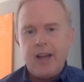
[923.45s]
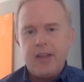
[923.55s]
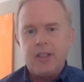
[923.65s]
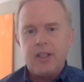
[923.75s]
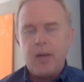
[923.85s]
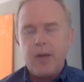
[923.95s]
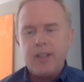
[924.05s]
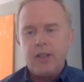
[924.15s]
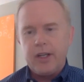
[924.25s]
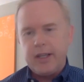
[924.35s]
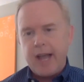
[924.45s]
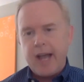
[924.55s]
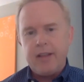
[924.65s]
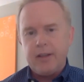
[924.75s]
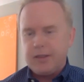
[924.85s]
there's a lot of ways to look at
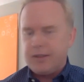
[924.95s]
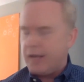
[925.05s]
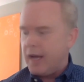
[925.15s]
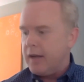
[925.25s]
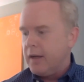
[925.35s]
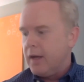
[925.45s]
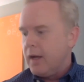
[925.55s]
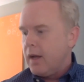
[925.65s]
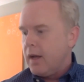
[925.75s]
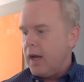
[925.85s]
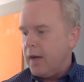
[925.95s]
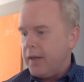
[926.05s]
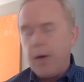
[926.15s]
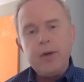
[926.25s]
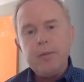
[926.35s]
that, and there's
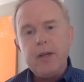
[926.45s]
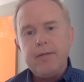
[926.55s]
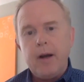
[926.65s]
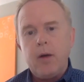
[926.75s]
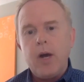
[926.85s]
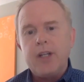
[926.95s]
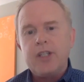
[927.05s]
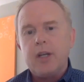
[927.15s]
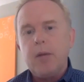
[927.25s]
that wouldn't be a fair question.